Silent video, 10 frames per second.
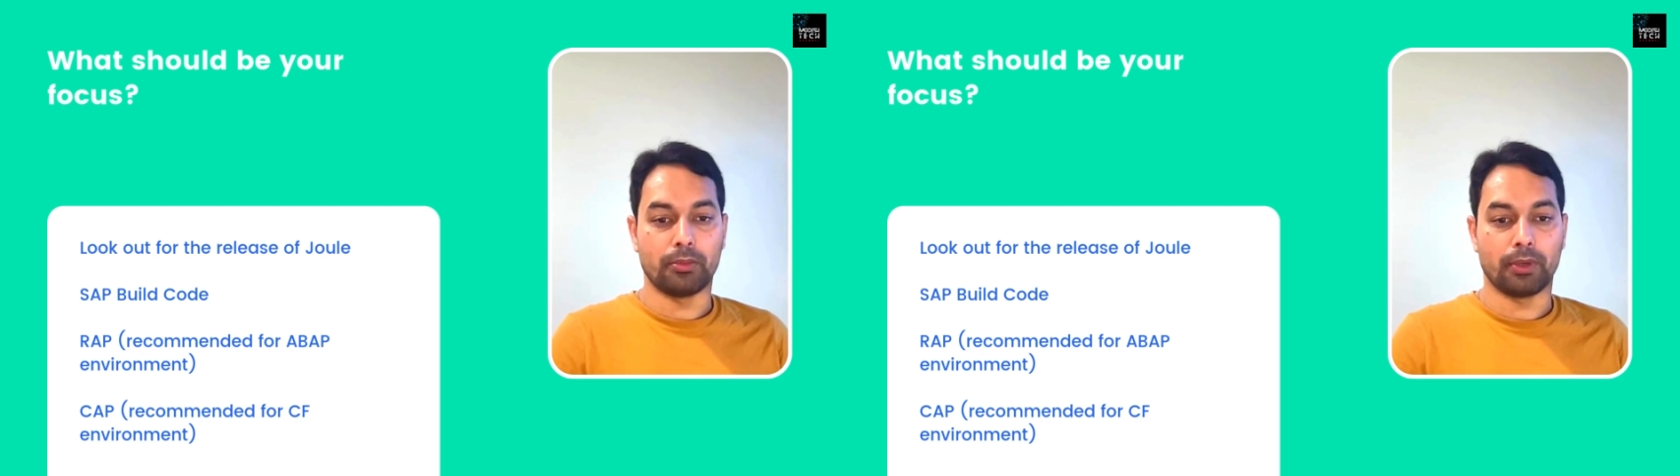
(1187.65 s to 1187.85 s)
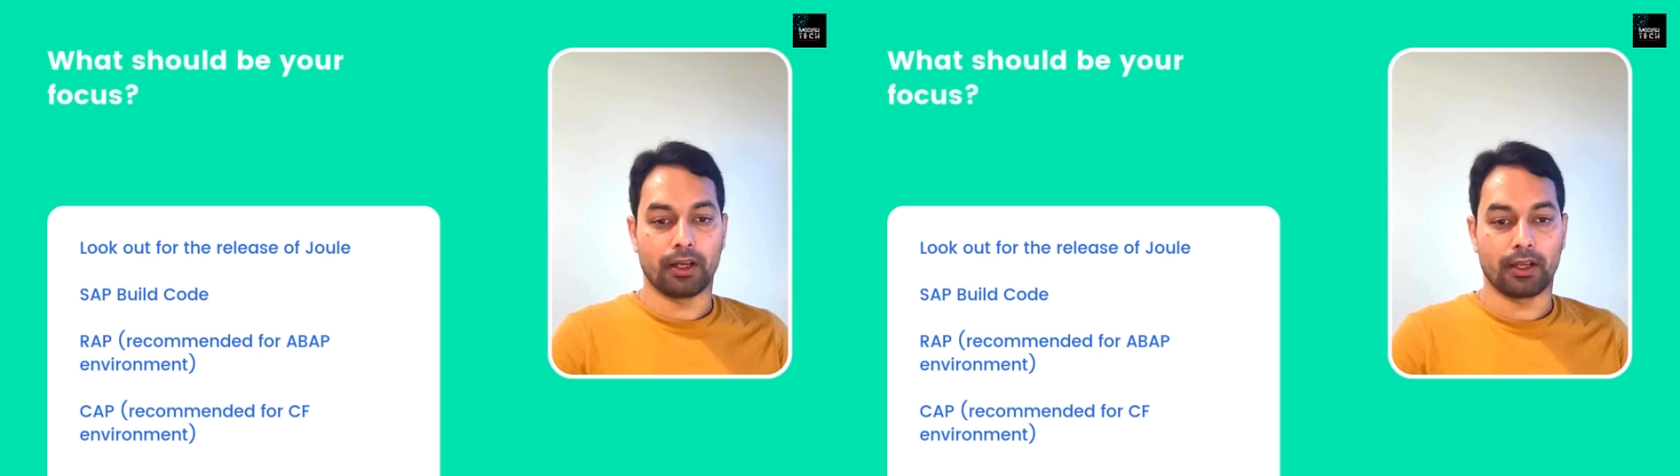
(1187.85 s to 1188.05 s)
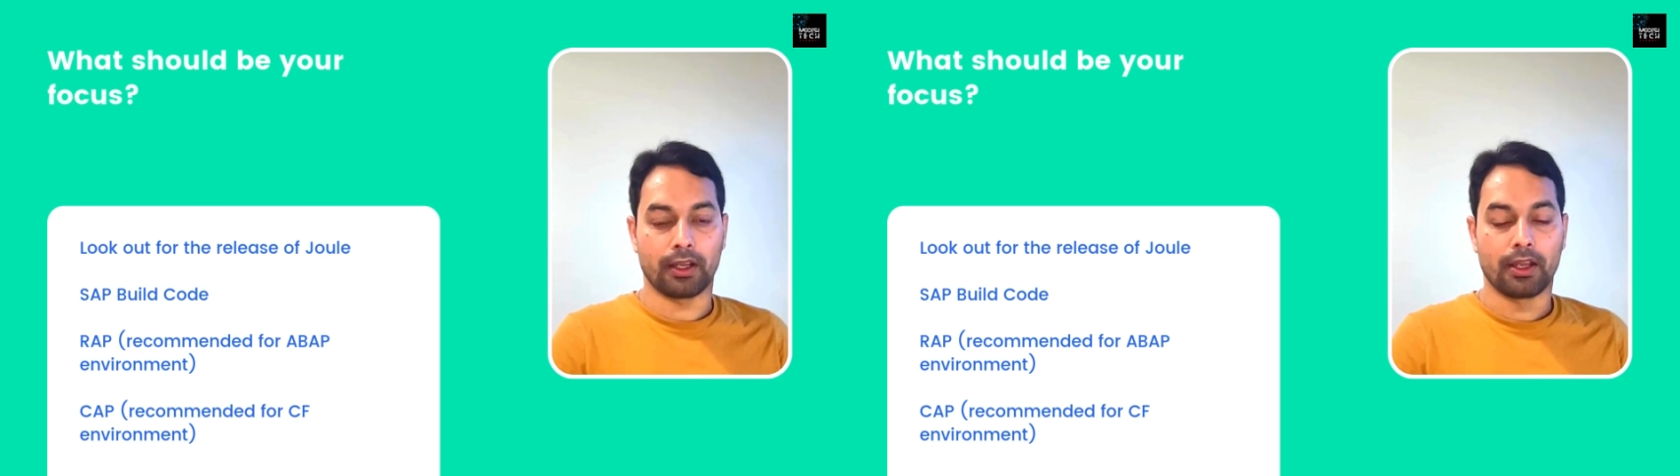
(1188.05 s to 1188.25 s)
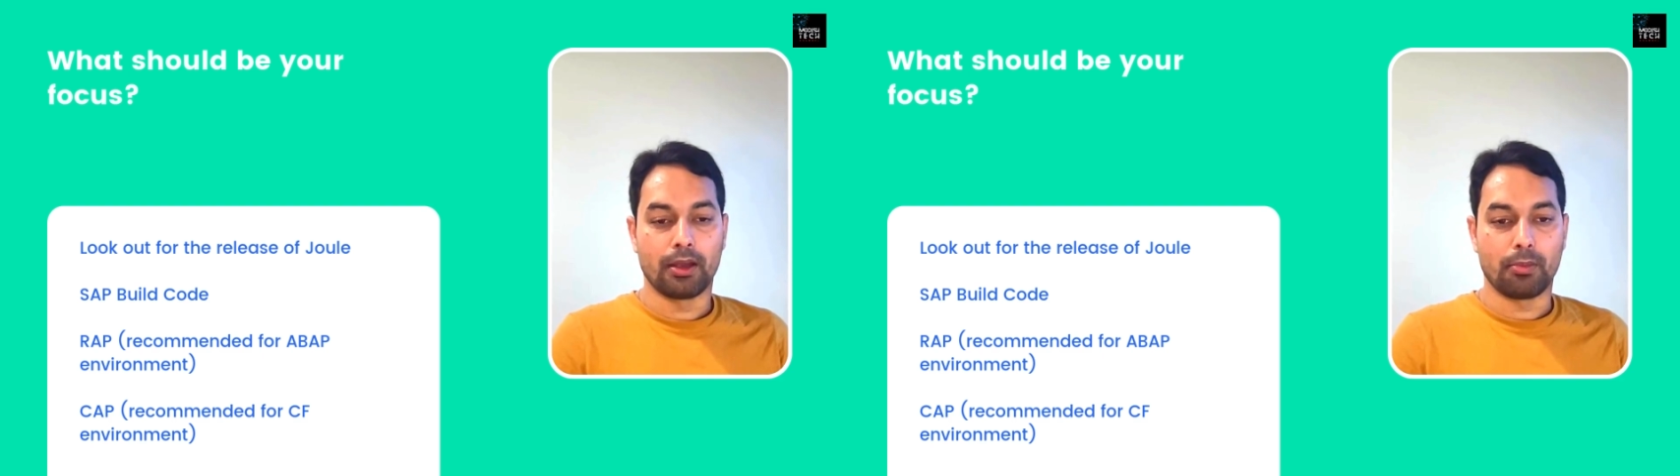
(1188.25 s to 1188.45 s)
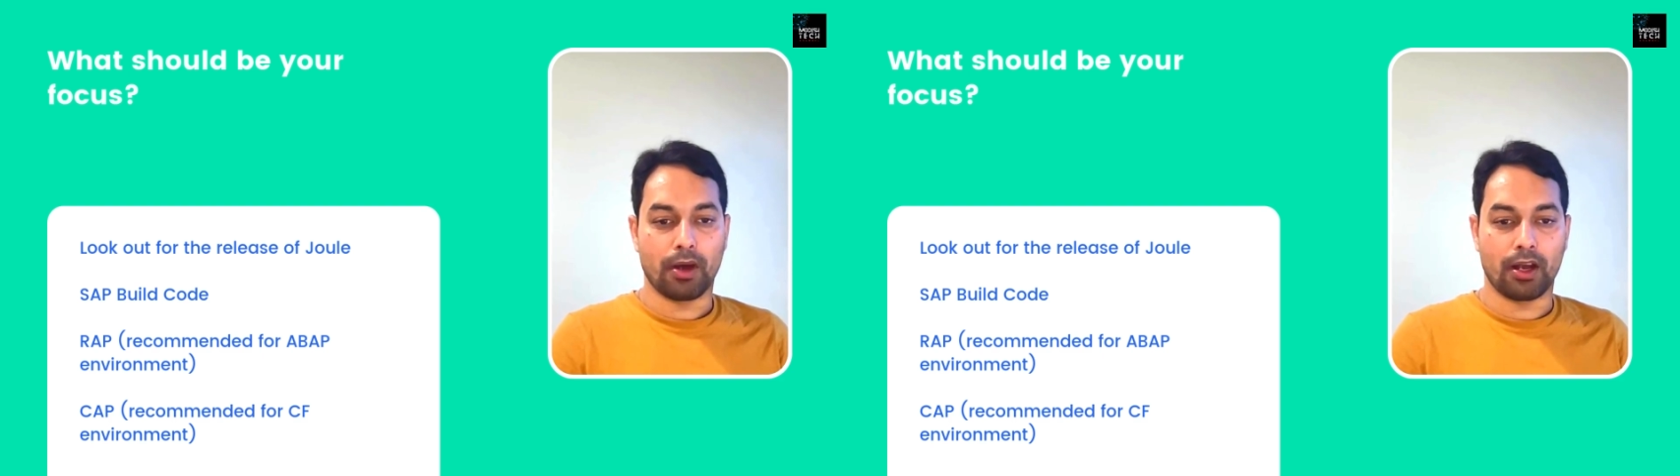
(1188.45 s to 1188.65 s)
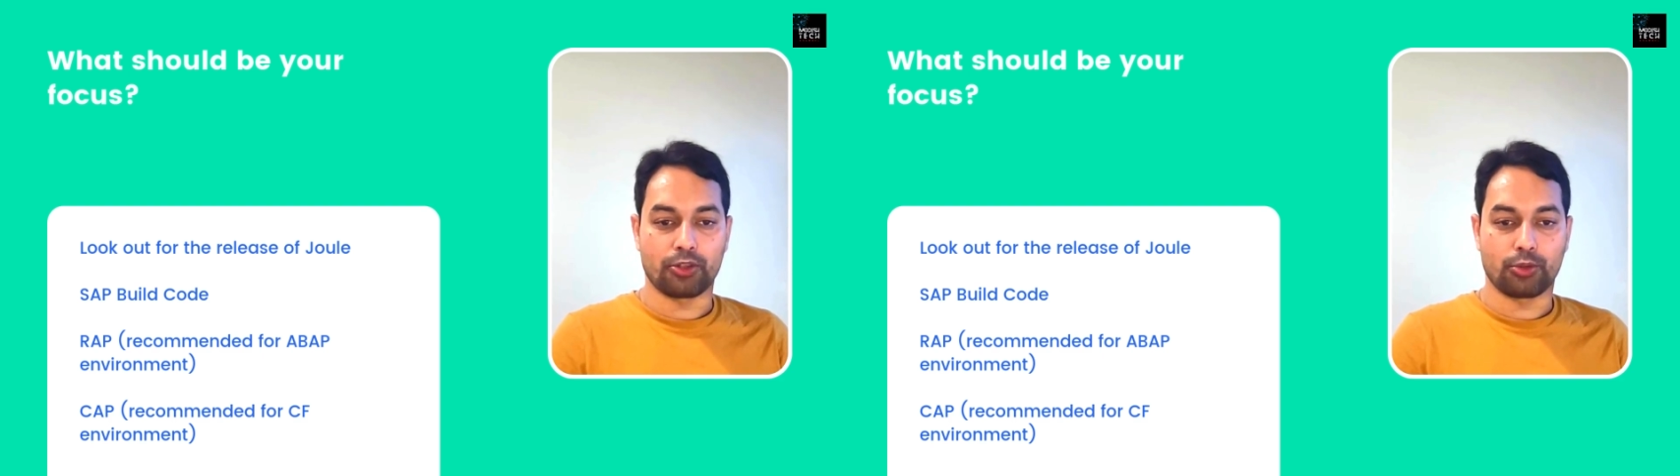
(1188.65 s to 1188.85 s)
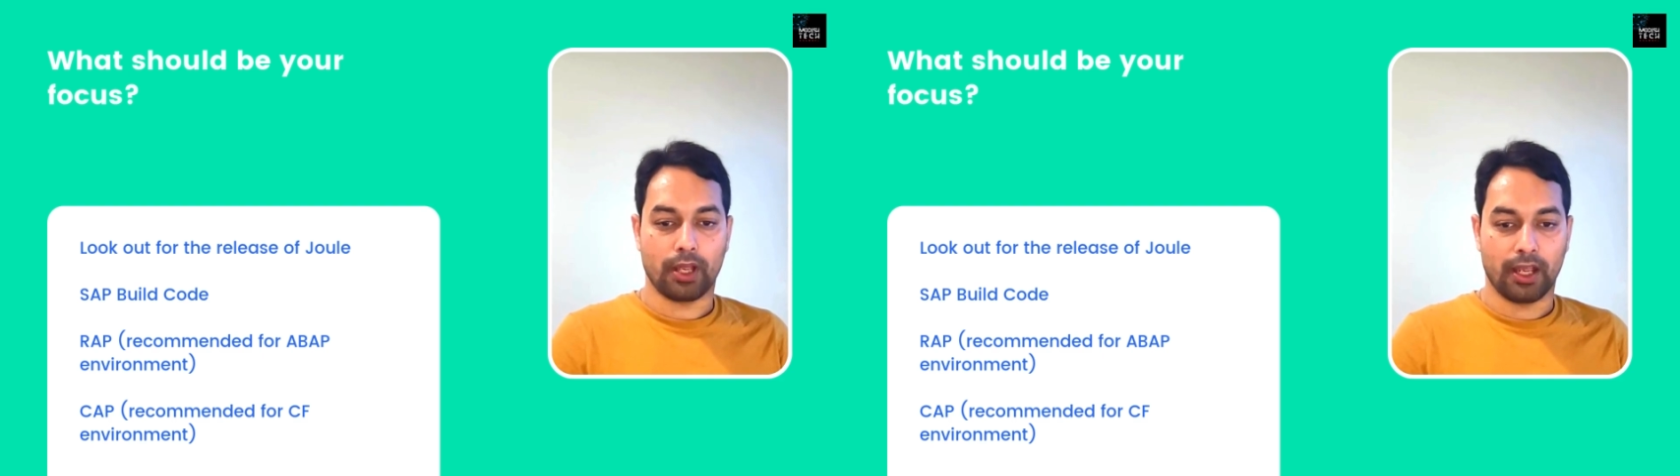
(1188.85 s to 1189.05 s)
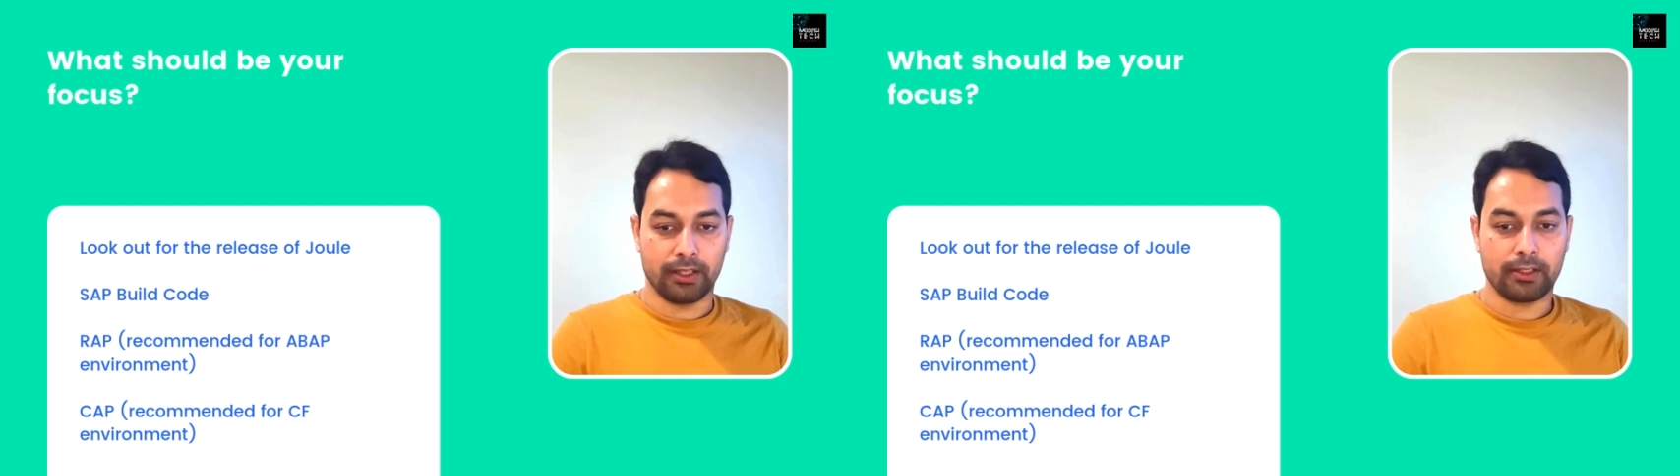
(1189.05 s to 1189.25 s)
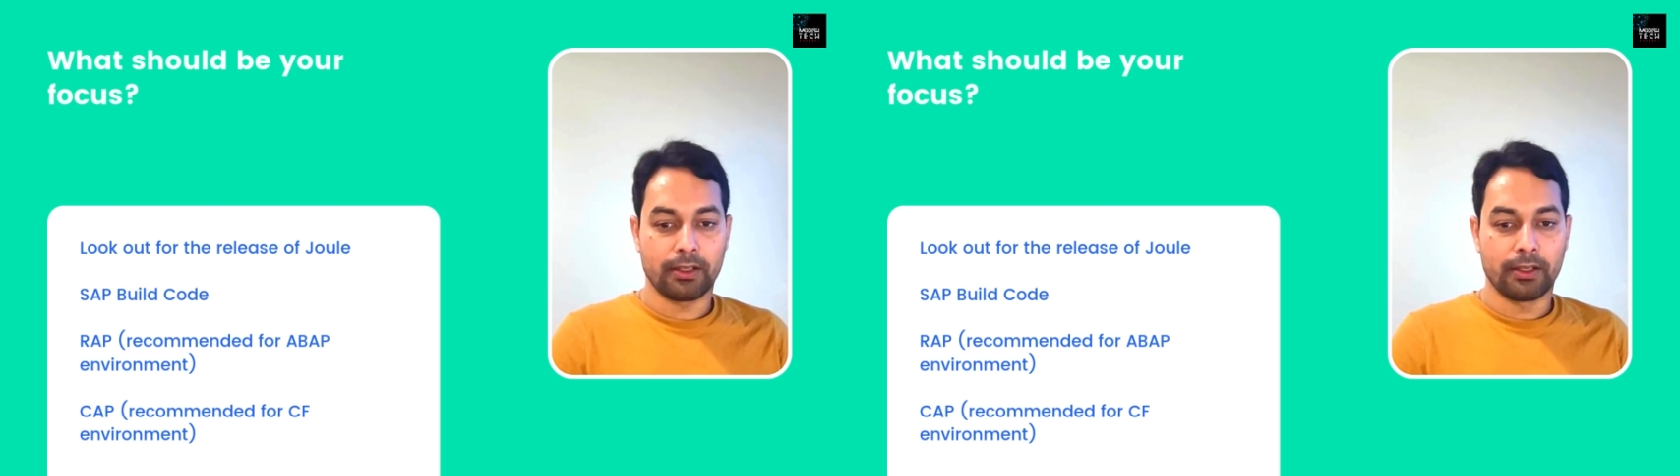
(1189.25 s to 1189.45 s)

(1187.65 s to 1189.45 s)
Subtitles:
by March end.